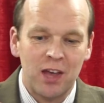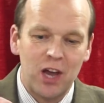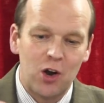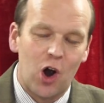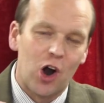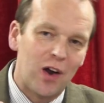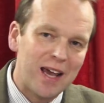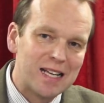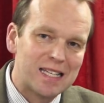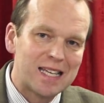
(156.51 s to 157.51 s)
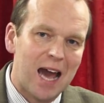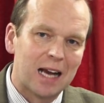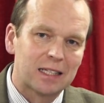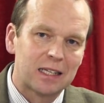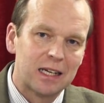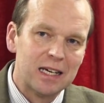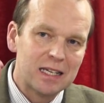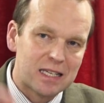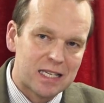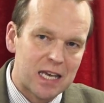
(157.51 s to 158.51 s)
there are exact
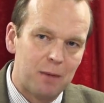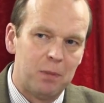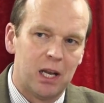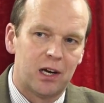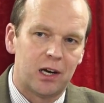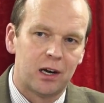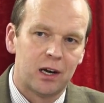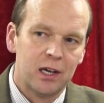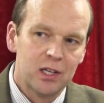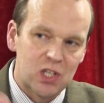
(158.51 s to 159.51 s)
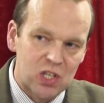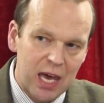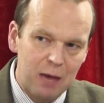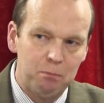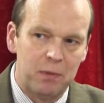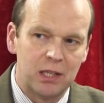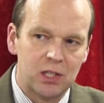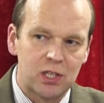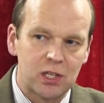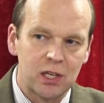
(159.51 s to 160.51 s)
similar
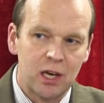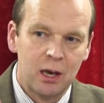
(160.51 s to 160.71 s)
statements